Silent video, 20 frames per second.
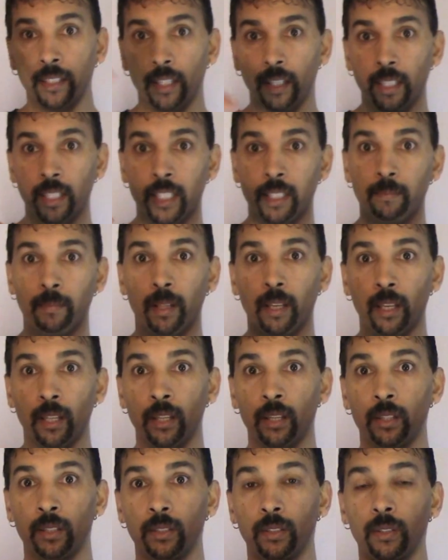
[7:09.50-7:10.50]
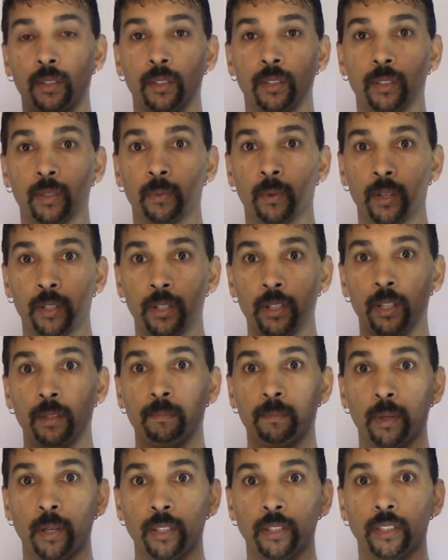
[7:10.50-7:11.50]
the link below where you can
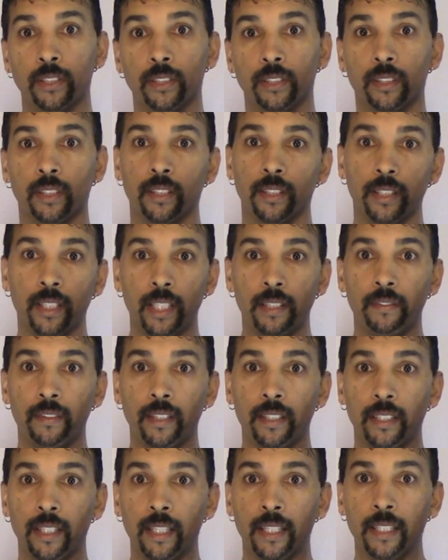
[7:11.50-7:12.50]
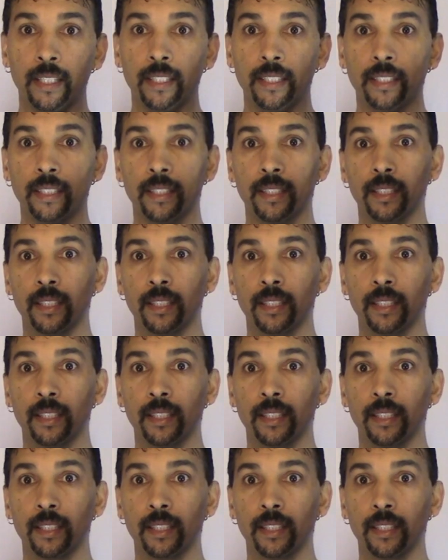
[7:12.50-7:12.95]
purchase the DVD.